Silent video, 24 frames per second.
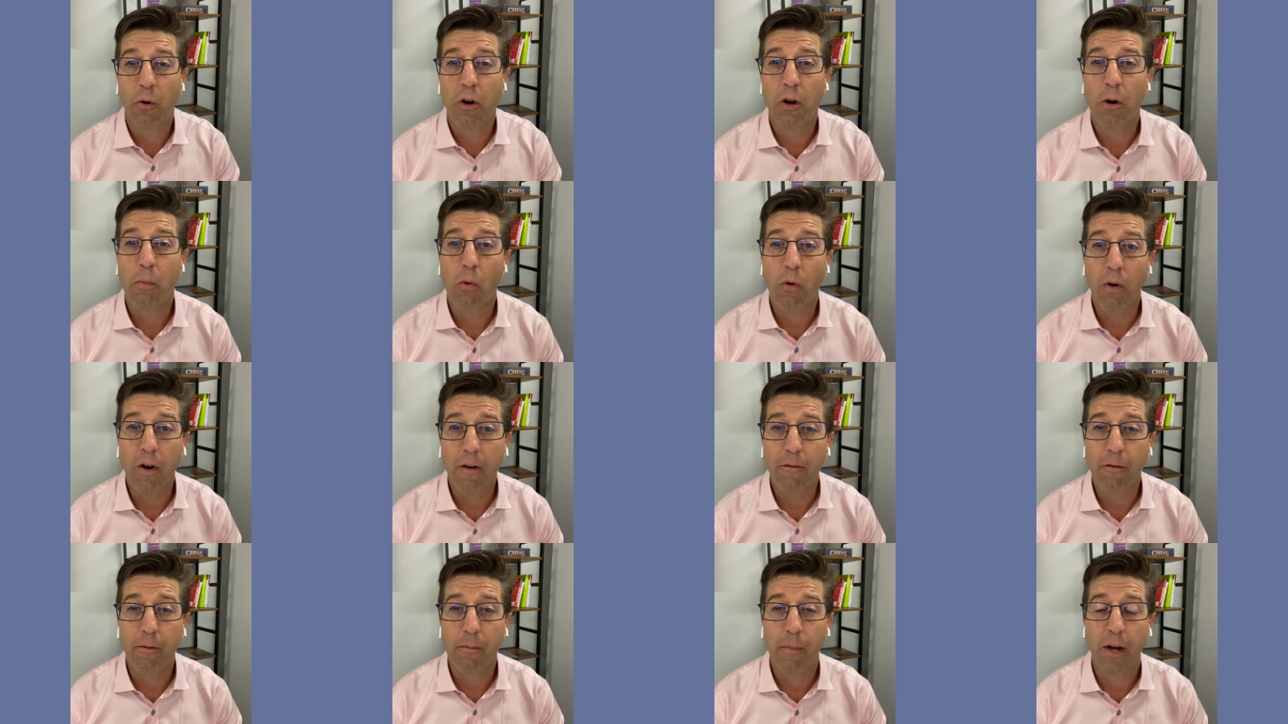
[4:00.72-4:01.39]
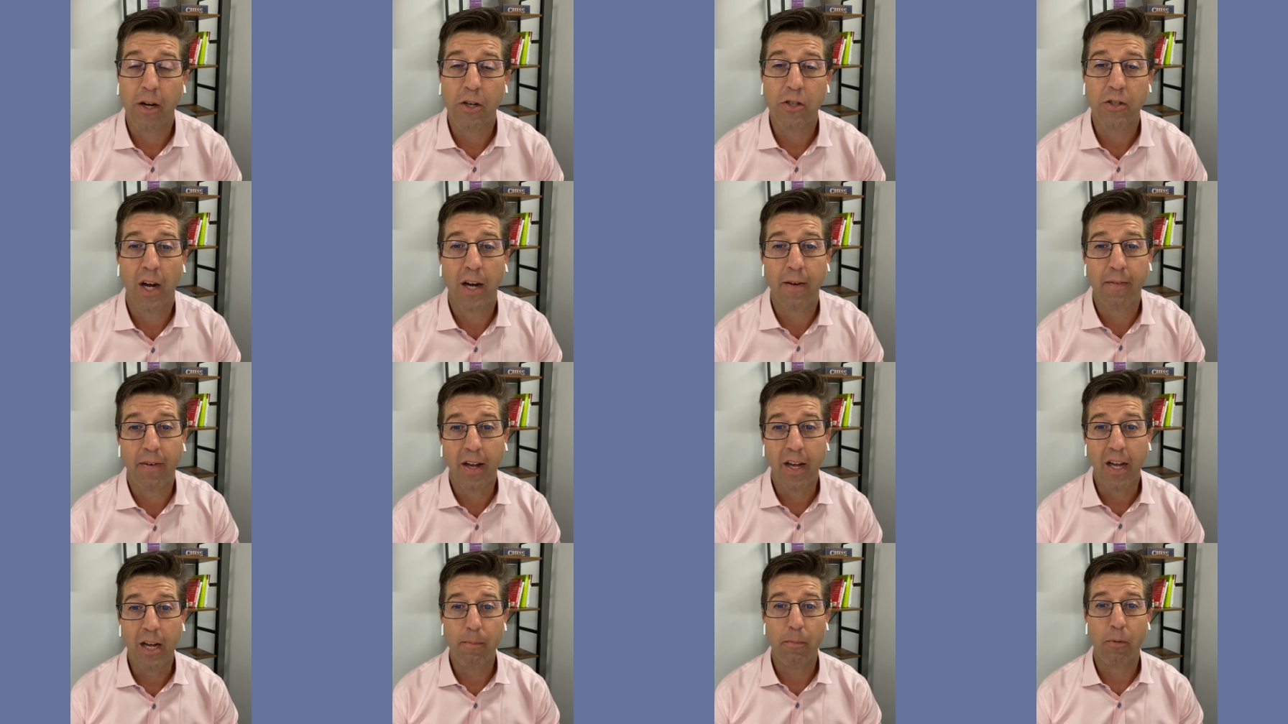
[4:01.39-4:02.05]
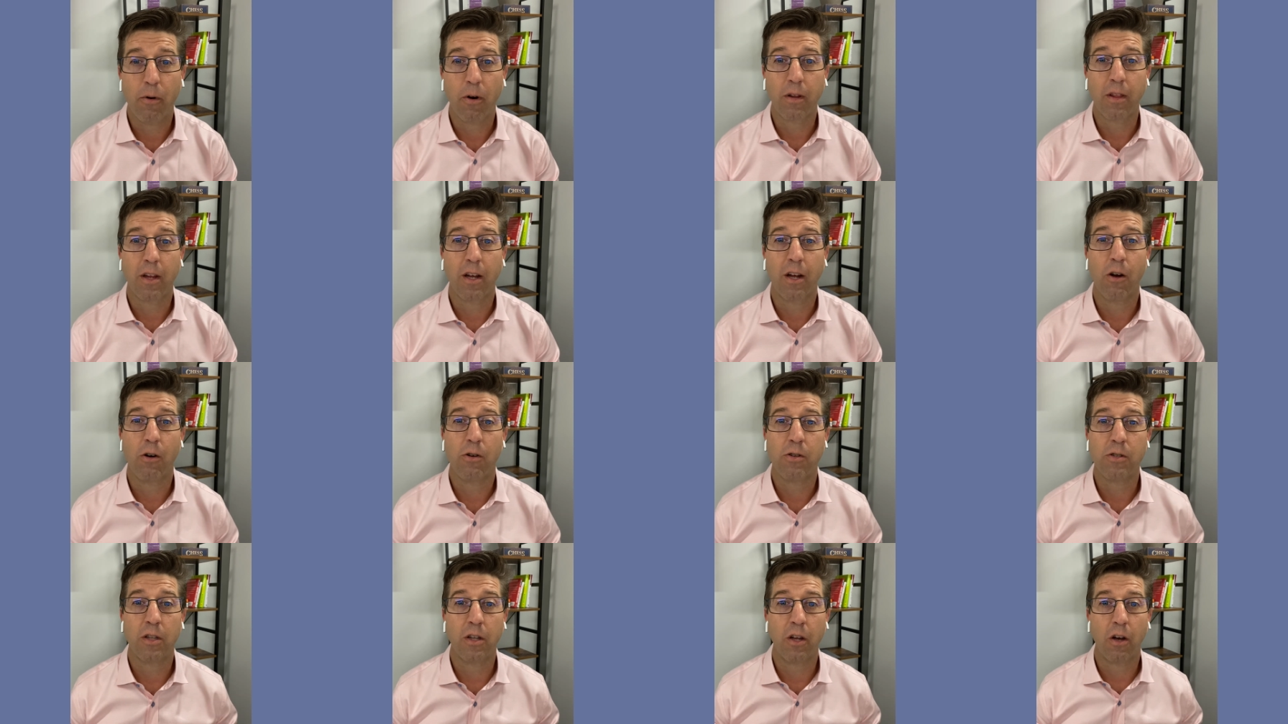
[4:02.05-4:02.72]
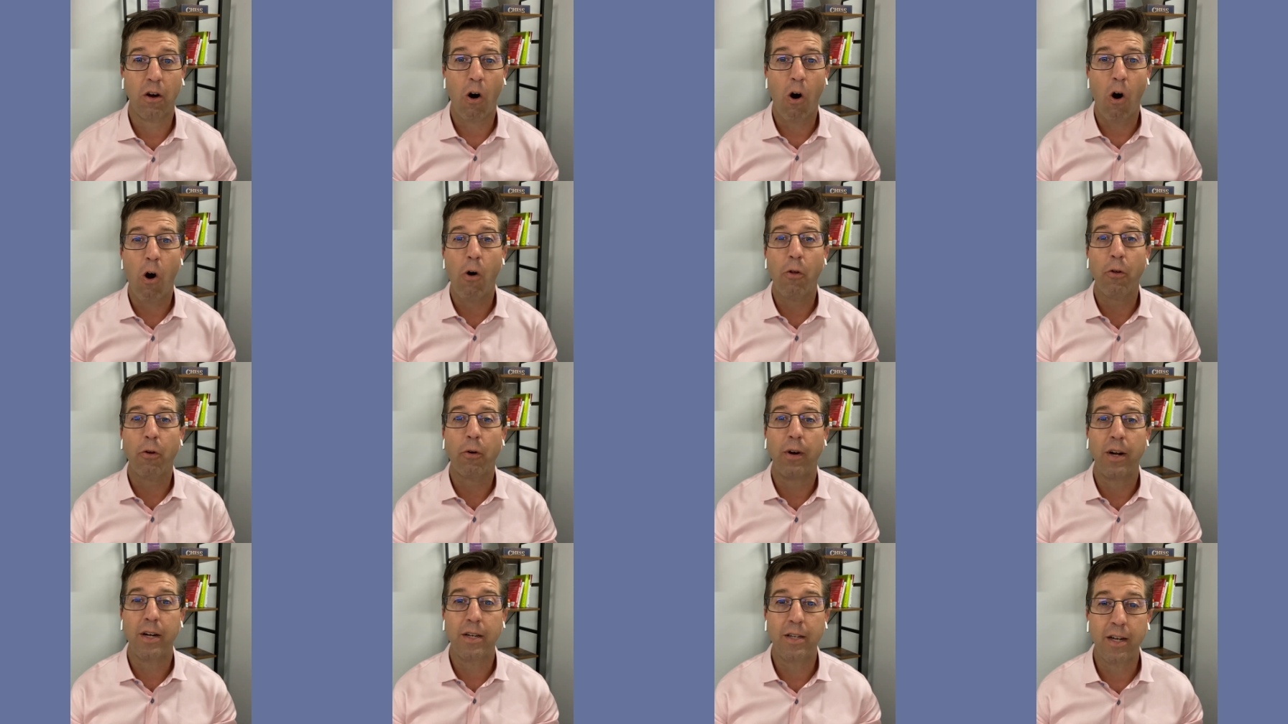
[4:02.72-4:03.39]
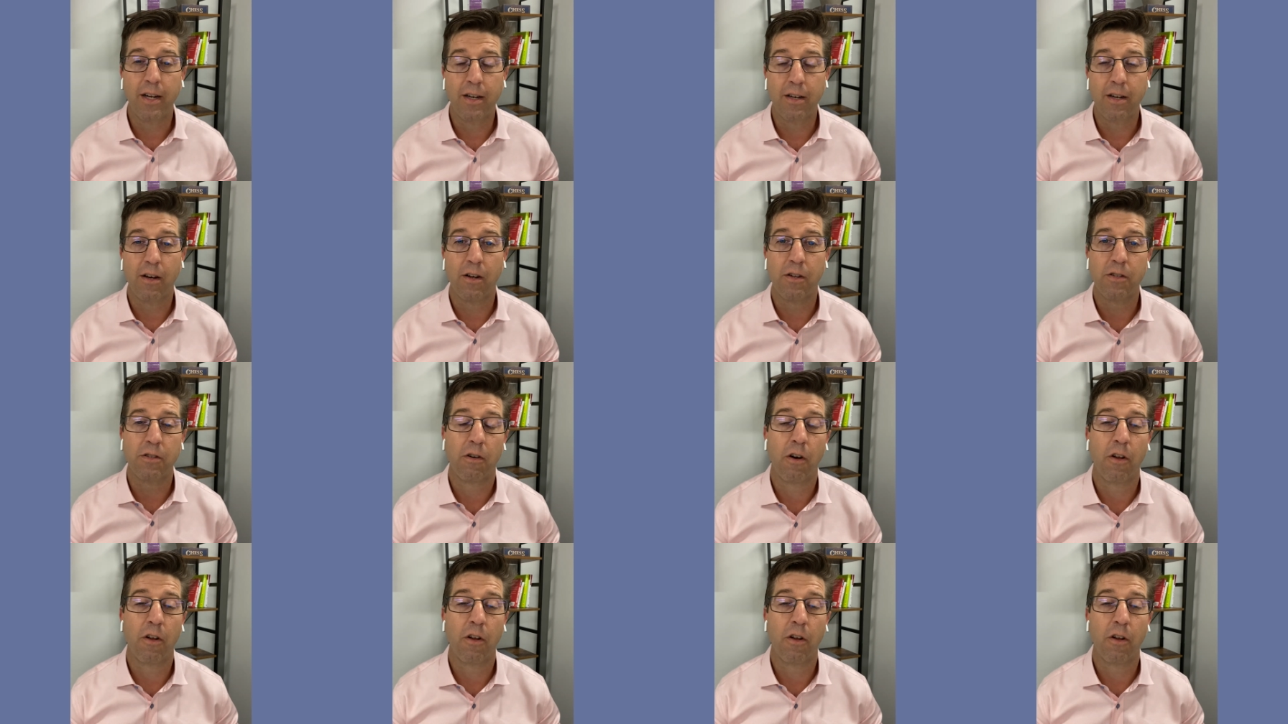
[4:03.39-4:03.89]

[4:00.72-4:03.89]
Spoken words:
to know more information, I have an ebook that goes into all the great details,